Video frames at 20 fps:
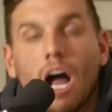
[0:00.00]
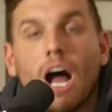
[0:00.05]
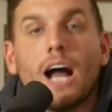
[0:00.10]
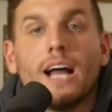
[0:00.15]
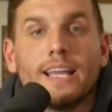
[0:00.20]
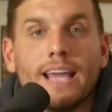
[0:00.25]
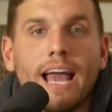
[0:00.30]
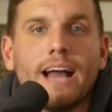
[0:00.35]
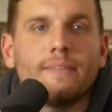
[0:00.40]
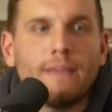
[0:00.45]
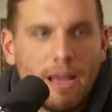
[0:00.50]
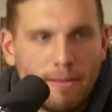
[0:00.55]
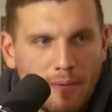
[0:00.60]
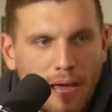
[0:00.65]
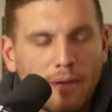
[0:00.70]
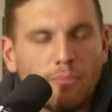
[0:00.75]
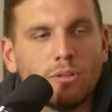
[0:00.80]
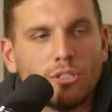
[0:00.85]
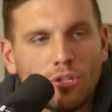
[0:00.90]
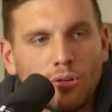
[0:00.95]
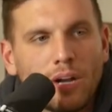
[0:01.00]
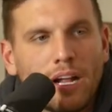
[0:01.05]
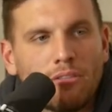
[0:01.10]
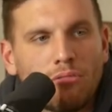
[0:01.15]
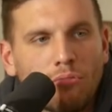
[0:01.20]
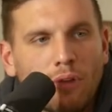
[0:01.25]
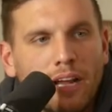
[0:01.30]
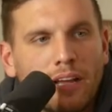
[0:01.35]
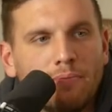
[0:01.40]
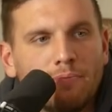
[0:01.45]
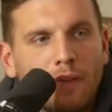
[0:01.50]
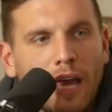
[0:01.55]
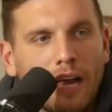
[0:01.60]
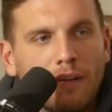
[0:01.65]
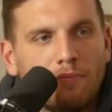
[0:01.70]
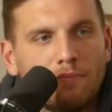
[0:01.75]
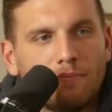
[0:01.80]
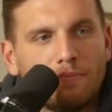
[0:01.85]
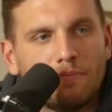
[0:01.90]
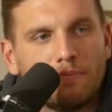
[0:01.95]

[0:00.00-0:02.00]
Uh, yeah, yeah, yeah. We're doing at three. Yes.